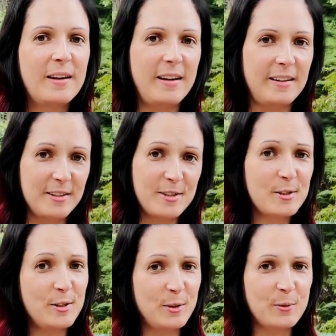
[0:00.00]
And this is
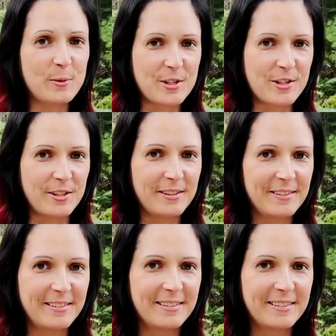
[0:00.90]
the new version.
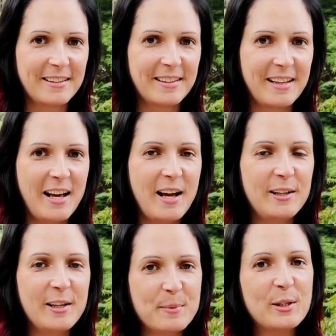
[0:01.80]

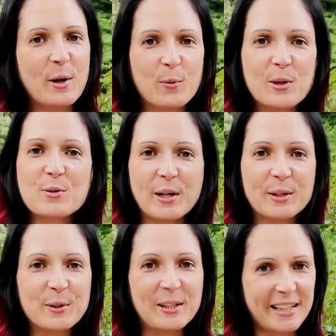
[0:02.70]
Let me know which one do
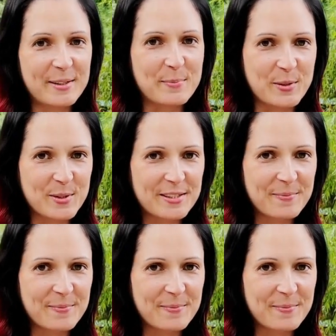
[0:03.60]
you like the most.